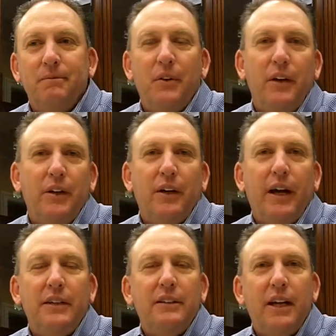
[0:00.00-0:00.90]
for the younger
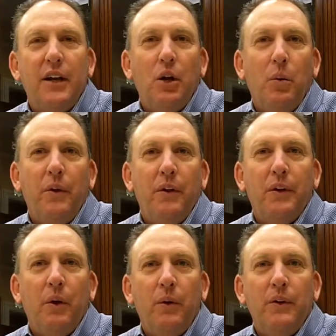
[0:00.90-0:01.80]
guys to kind of know where they're
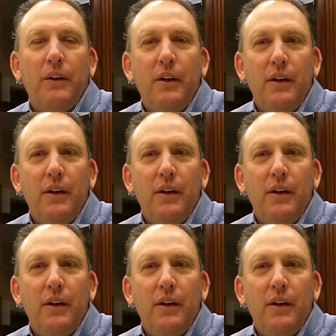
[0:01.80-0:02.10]
going,